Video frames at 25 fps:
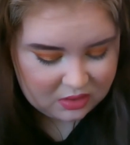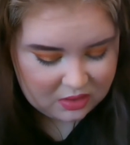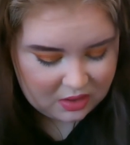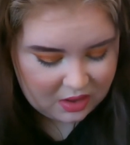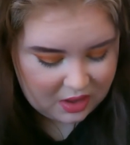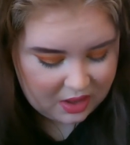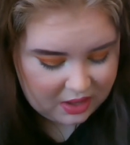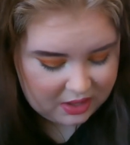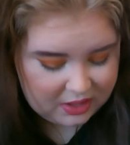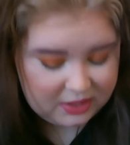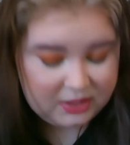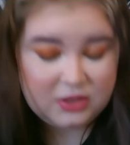
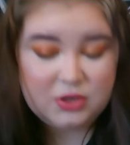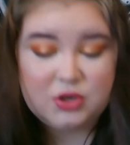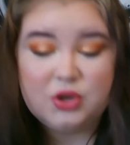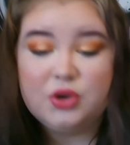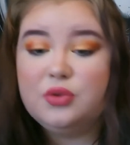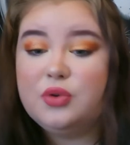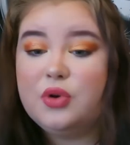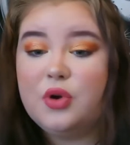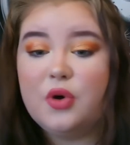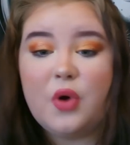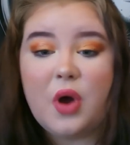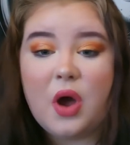I
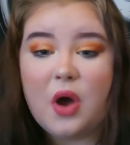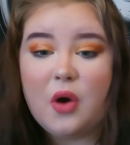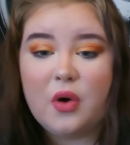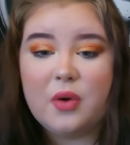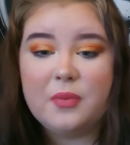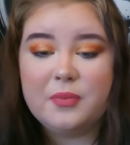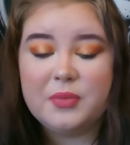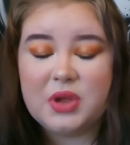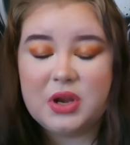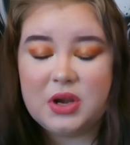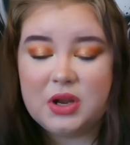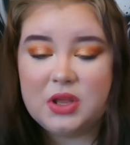don't know how
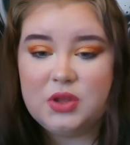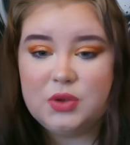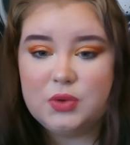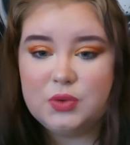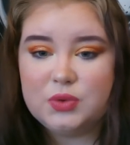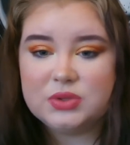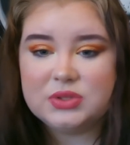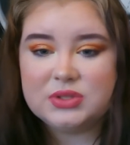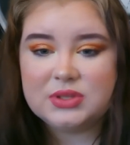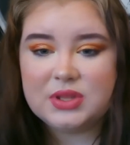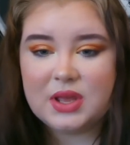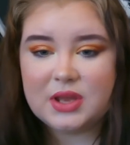I'm gonna
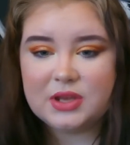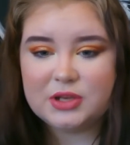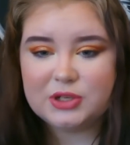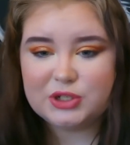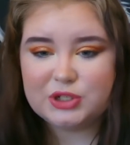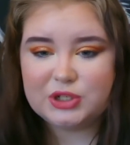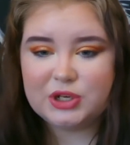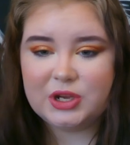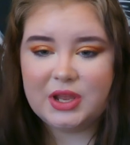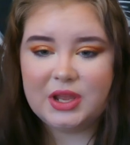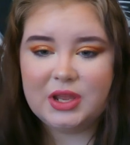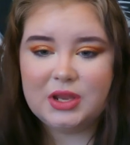use that
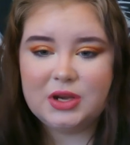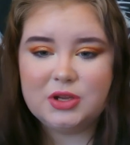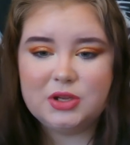shade